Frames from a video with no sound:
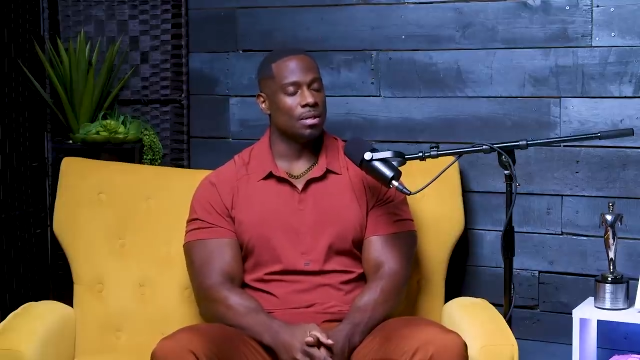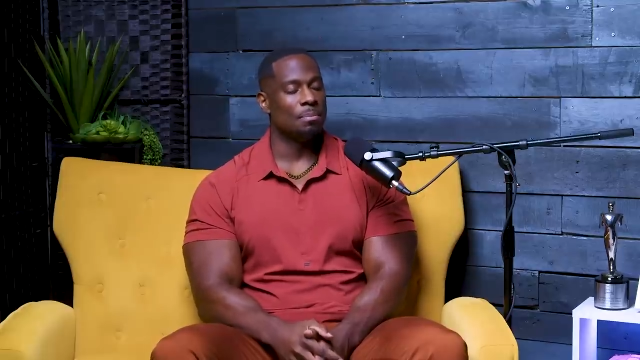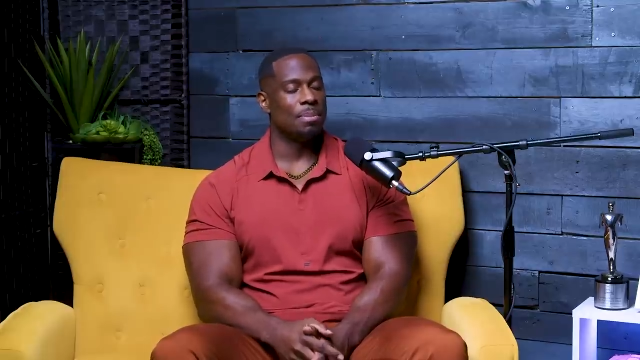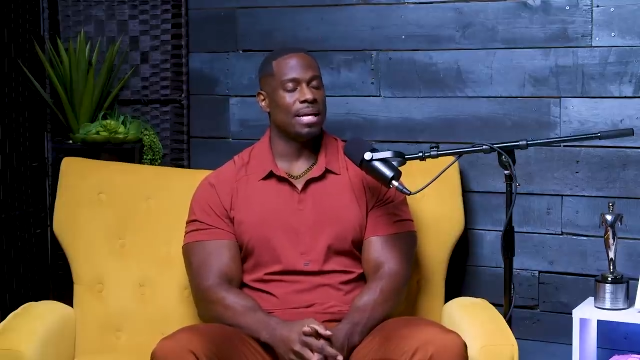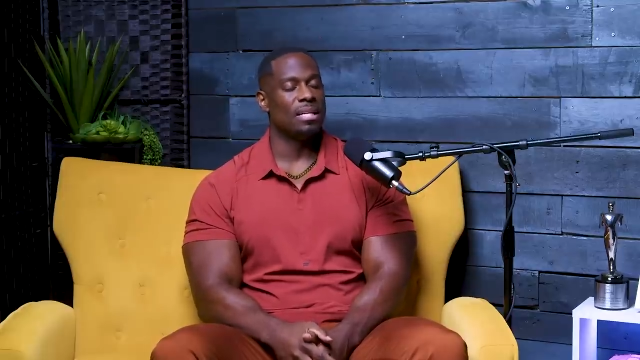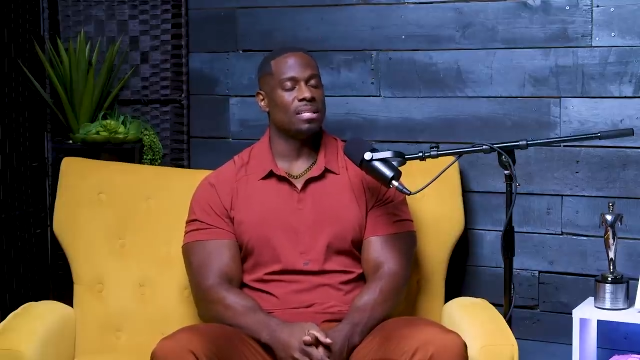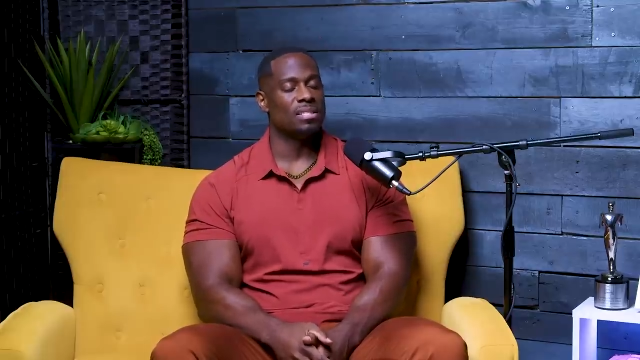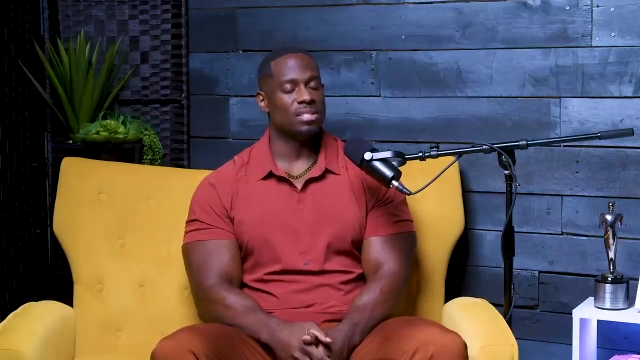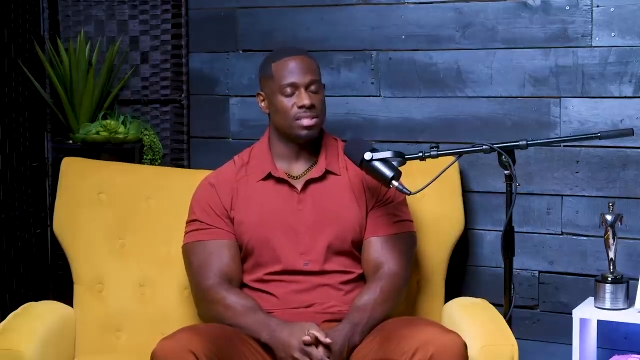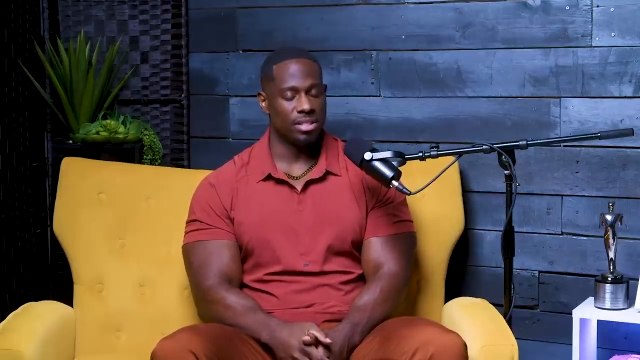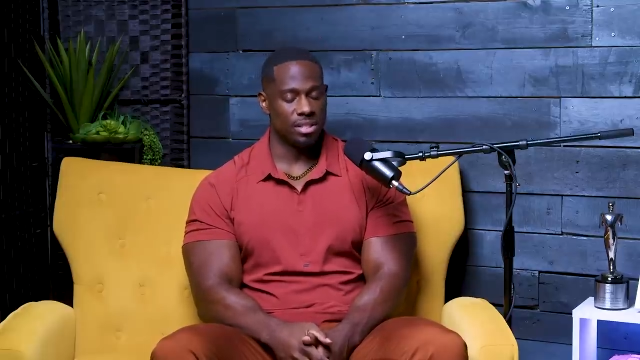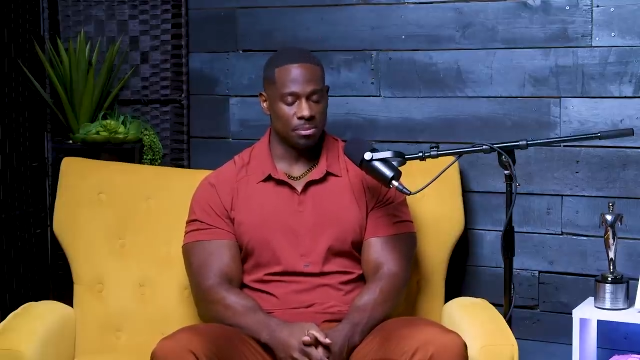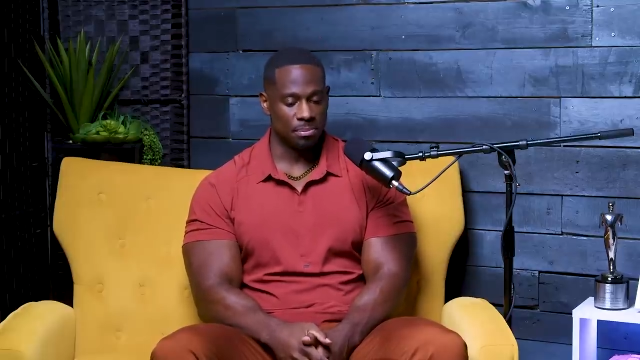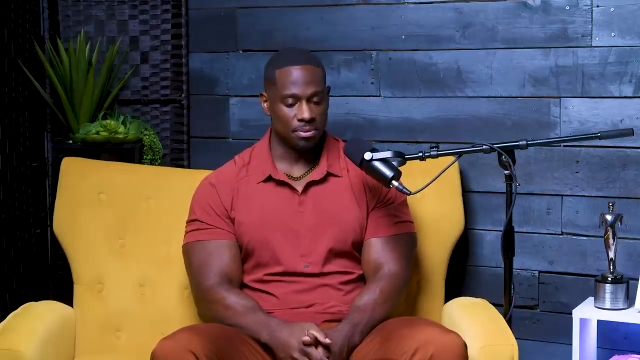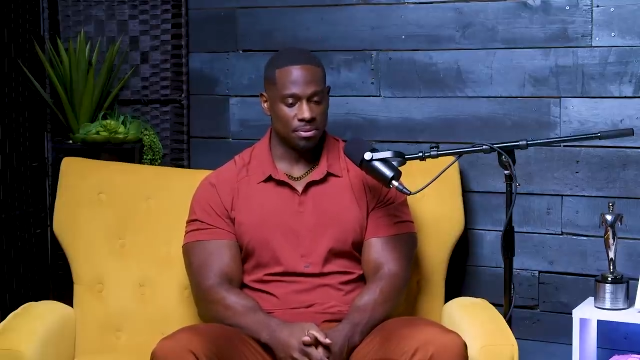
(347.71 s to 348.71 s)
abandon
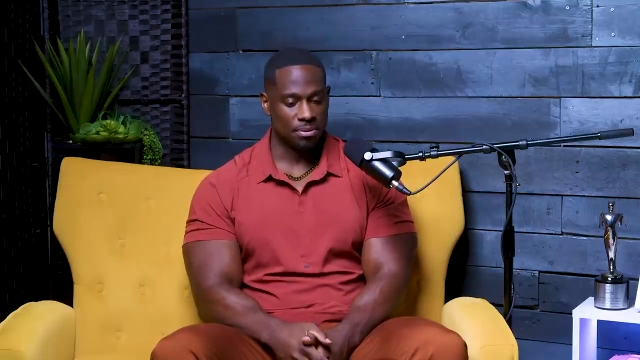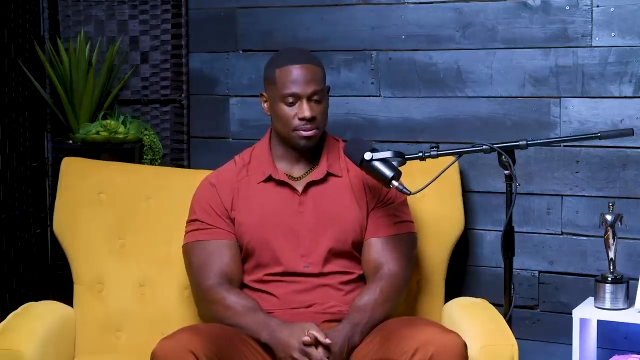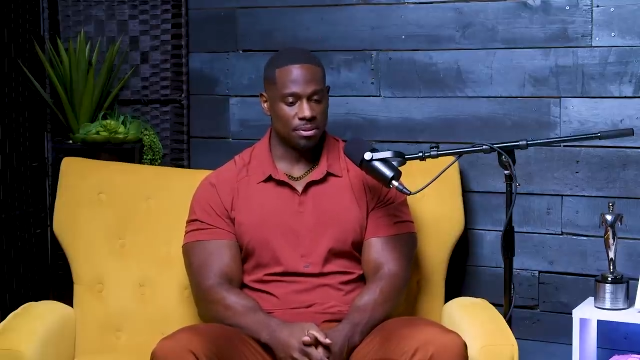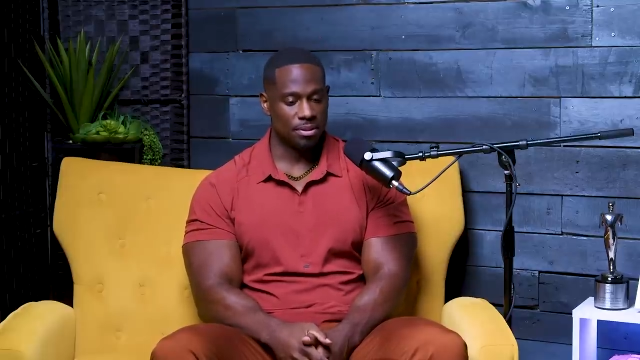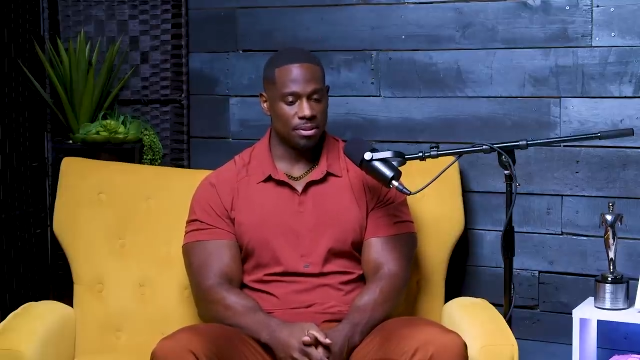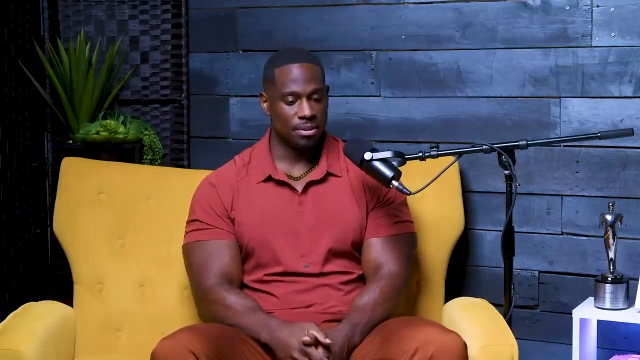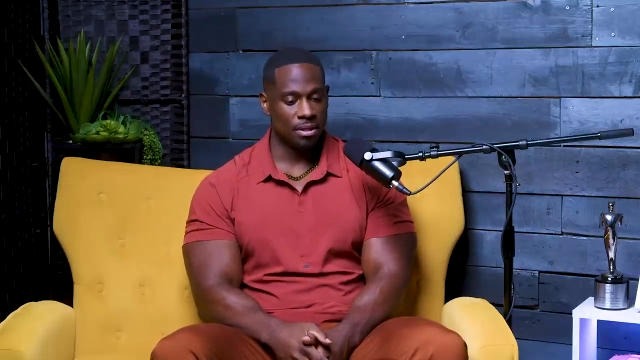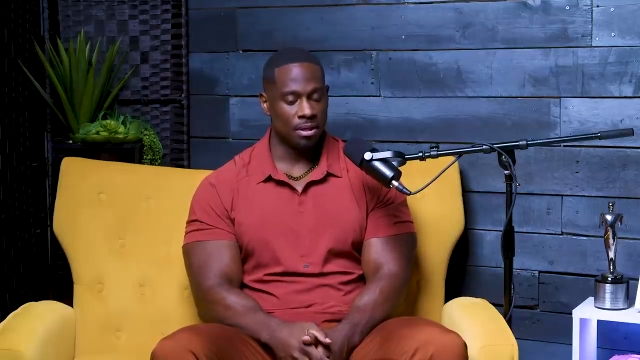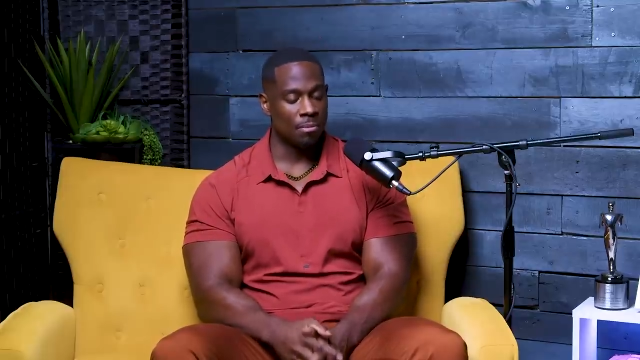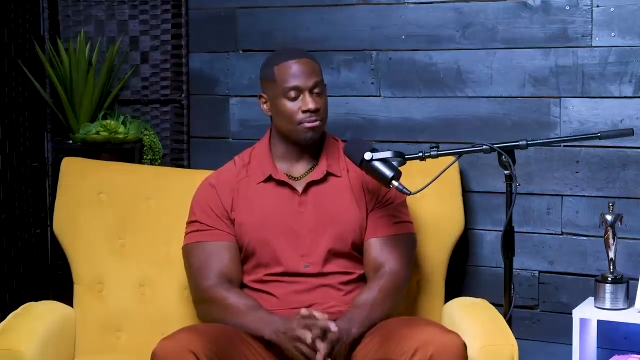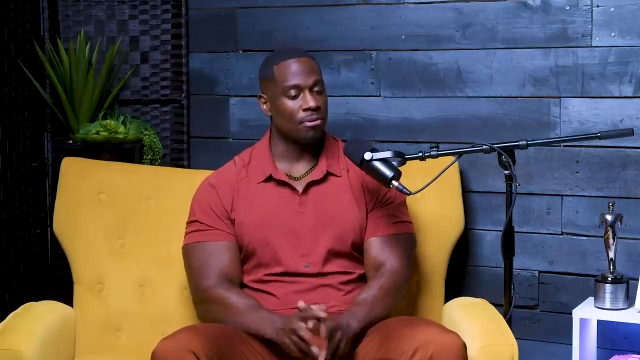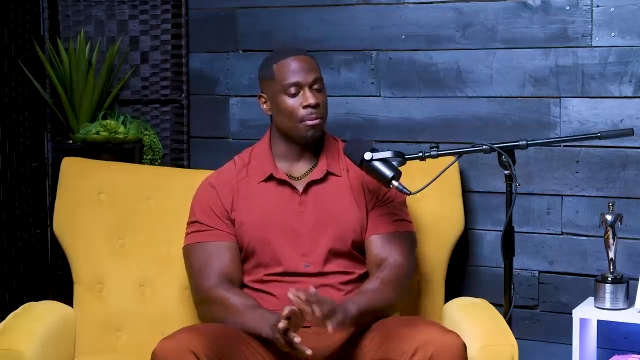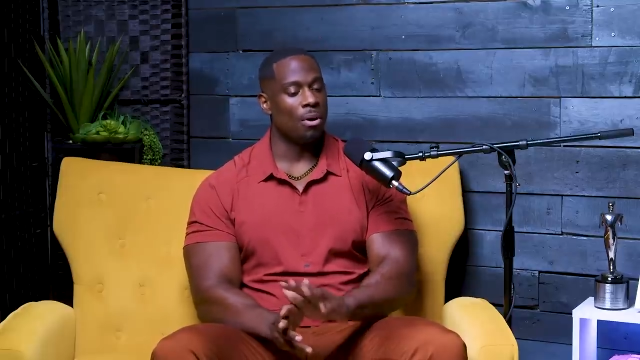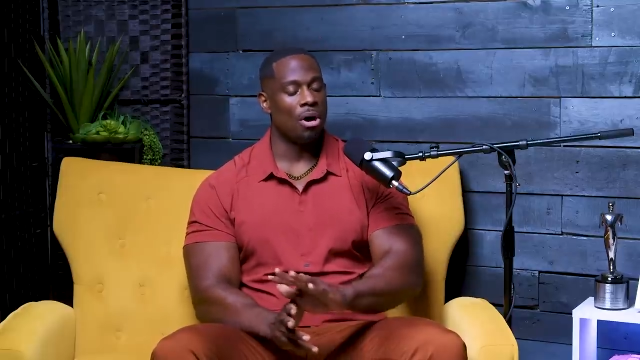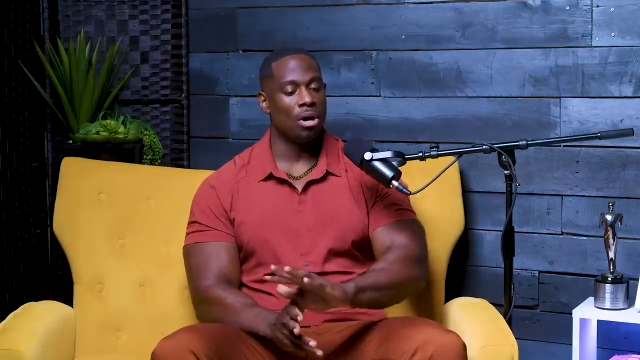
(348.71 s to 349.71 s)
ship um,
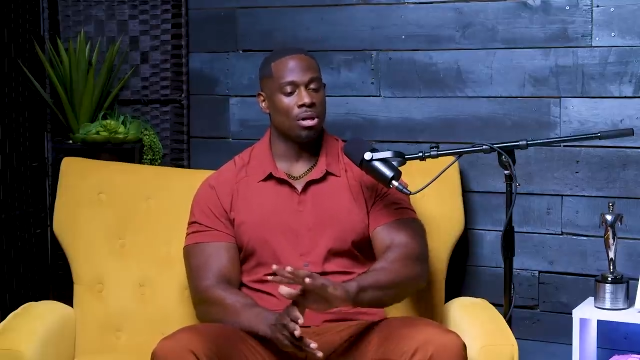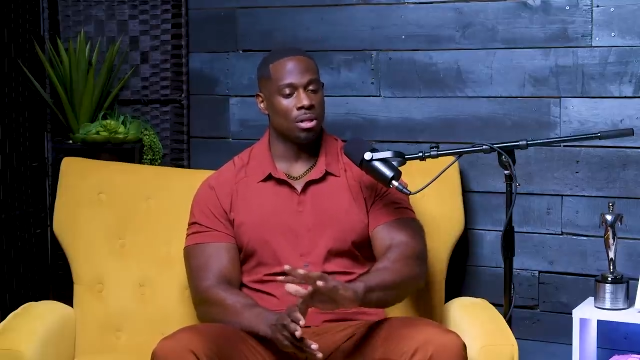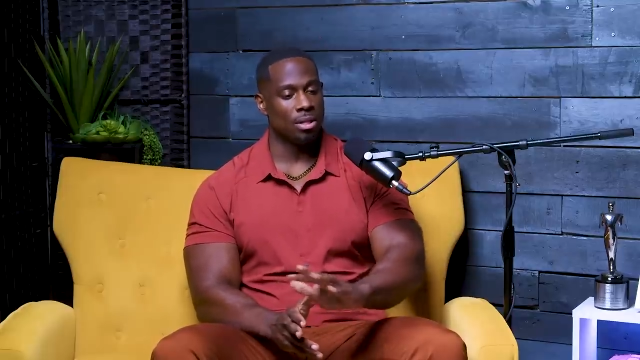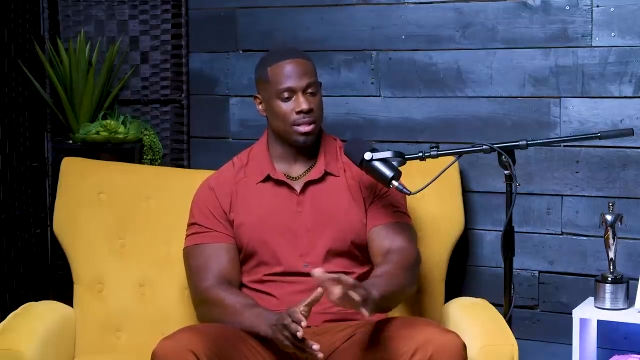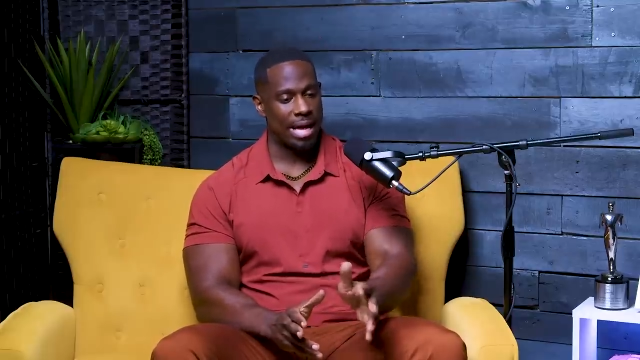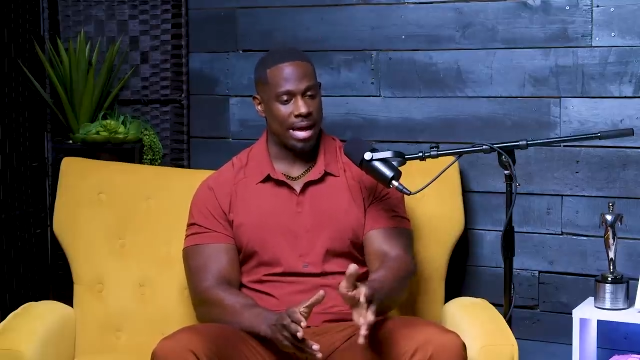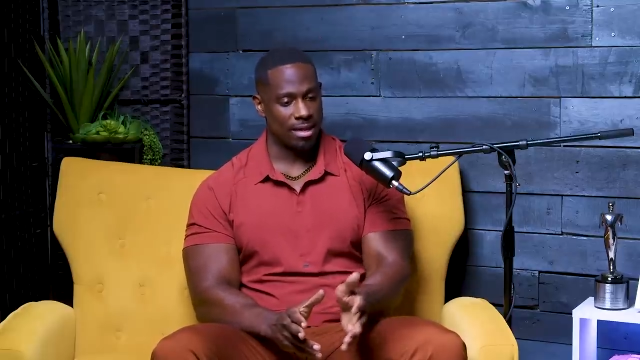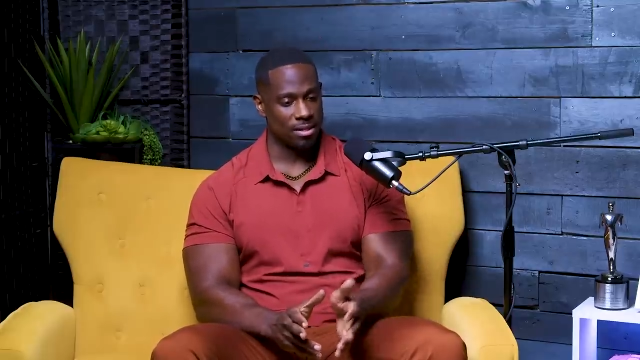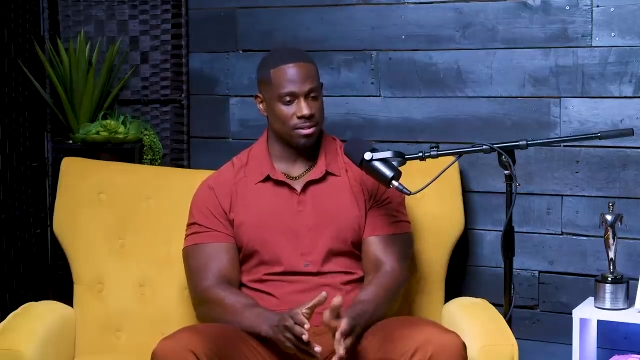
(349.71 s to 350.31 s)
from all of that.